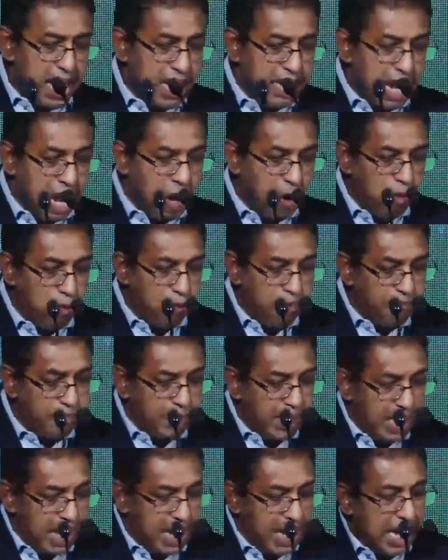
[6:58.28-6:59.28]
Now,
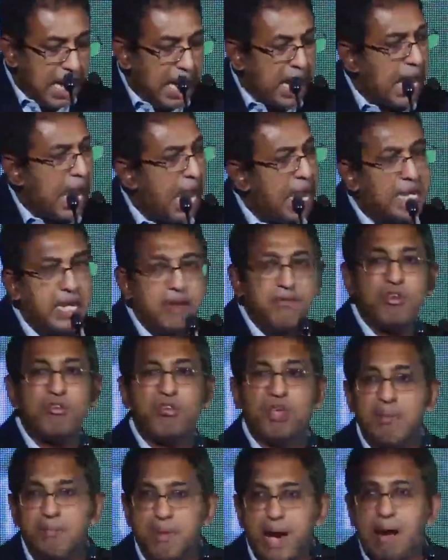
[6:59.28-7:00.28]
I'll give you some